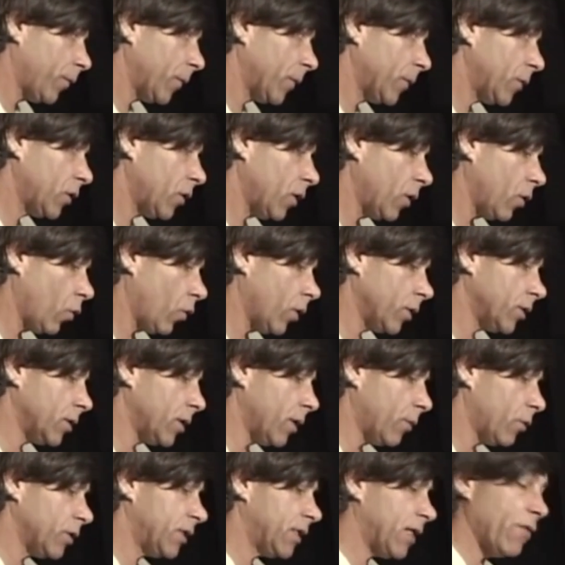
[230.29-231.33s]
So in other words, the
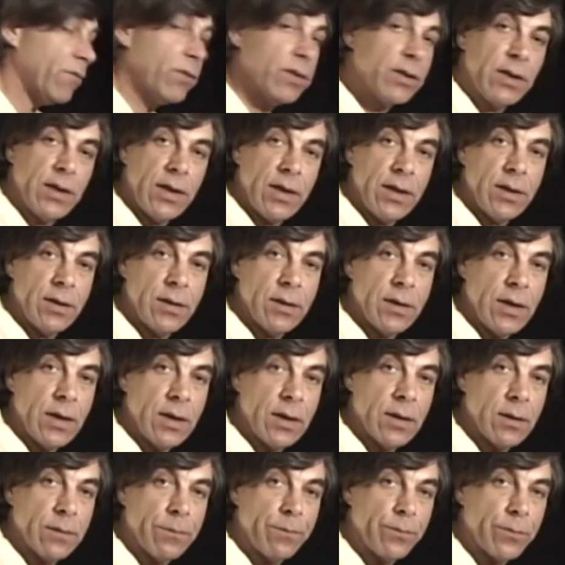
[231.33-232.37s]
number 17
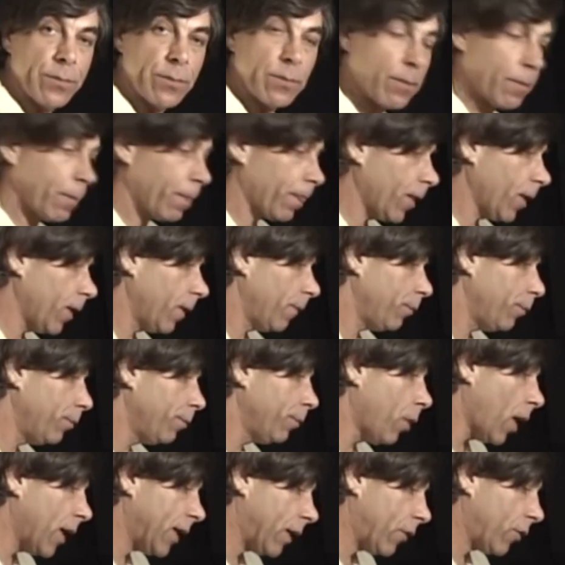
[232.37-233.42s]
in
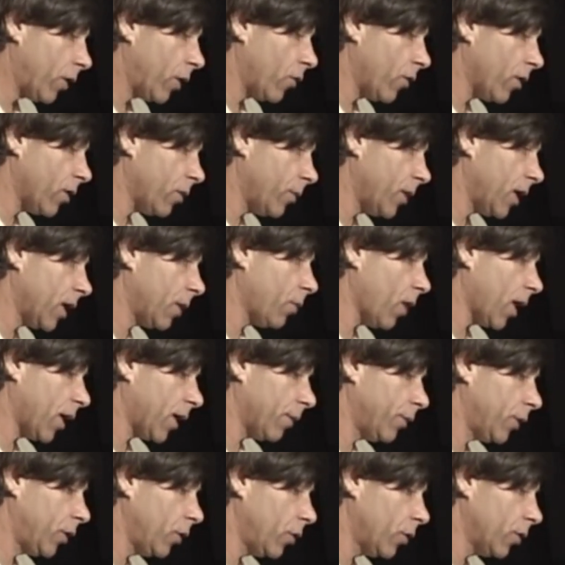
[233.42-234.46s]
binary arithmetic by
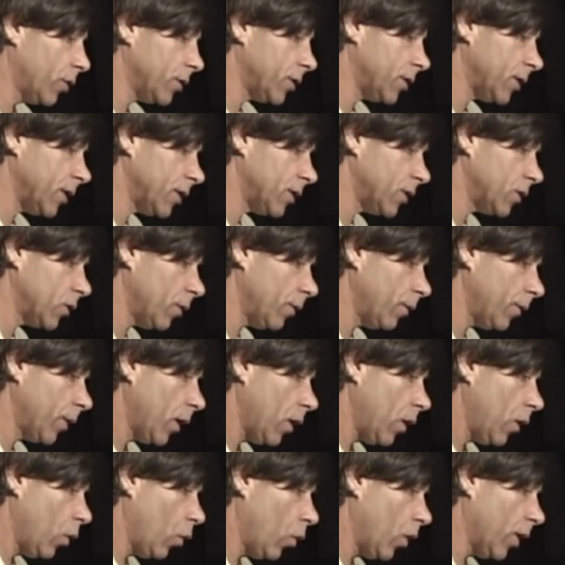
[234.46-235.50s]
computers is
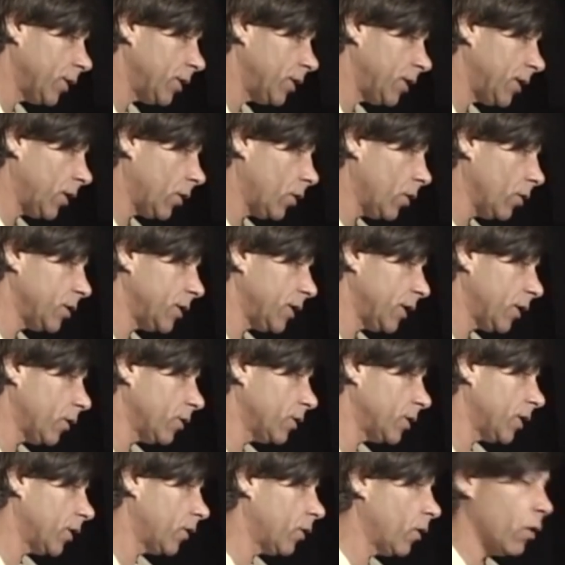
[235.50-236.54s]

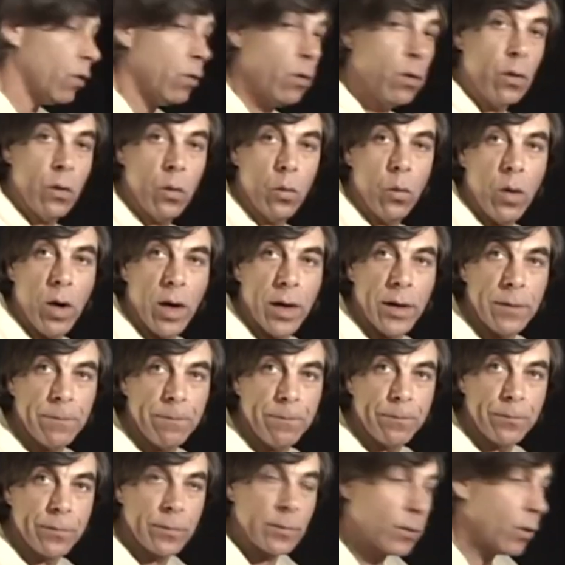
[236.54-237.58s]
10001
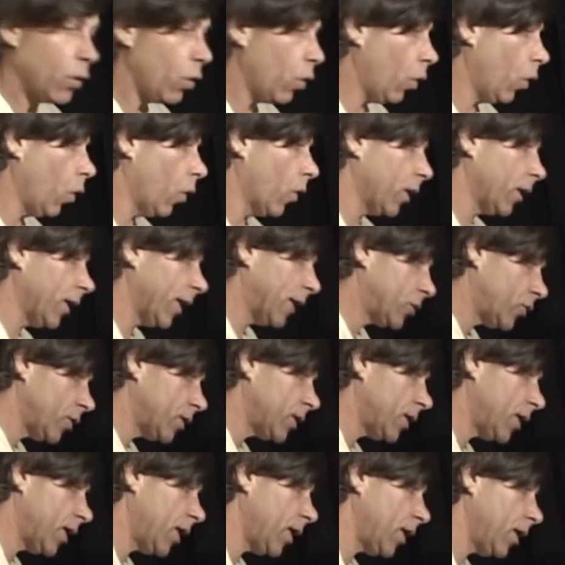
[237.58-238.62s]
or
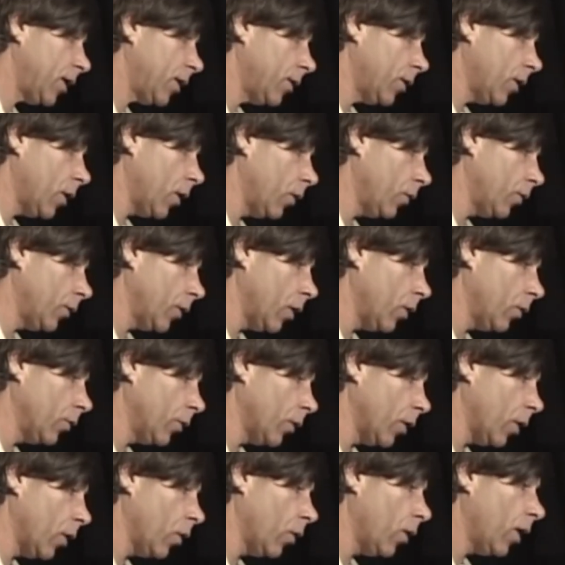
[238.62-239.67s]
electricity, no, no,
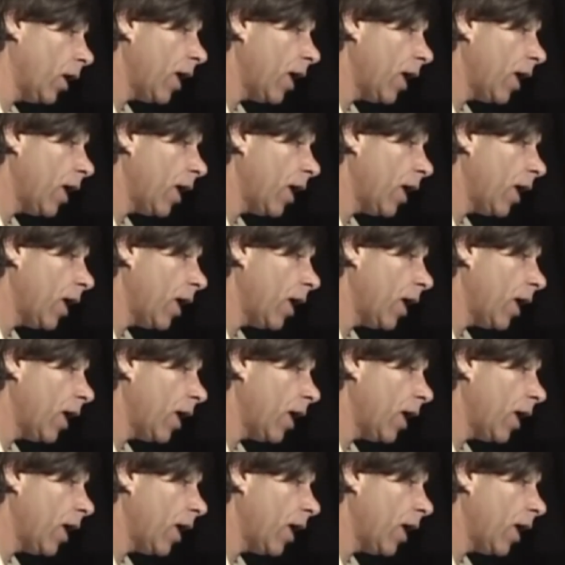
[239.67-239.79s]
no,